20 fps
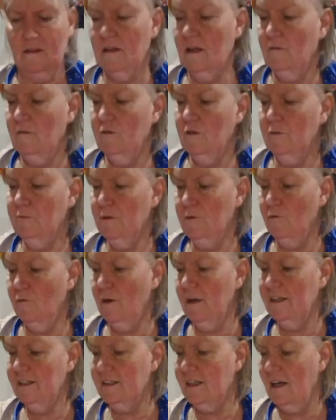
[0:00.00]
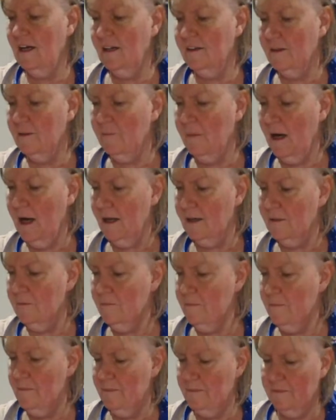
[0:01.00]
Now we'll put white on the
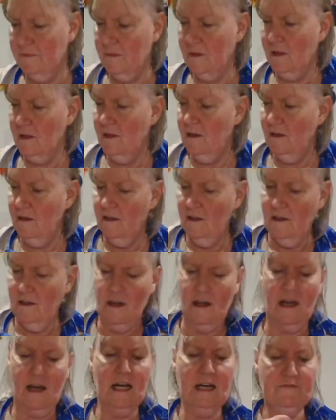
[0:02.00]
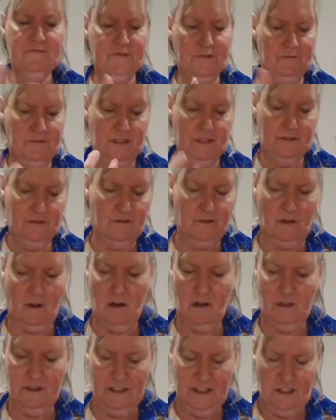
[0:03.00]
bottom after we do
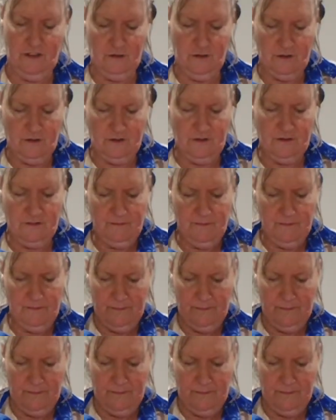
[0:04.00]
all the others.